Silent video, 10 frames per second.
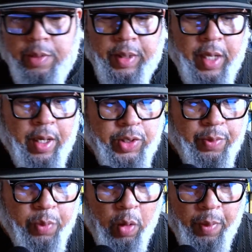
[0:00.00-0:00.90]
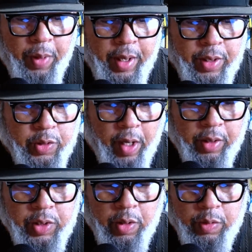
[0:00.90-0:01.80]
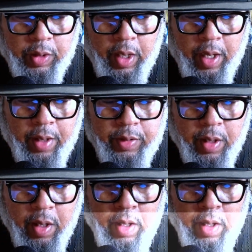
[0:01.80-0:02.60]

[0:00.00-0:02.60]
let me kind of pull up a page so I can show you guys.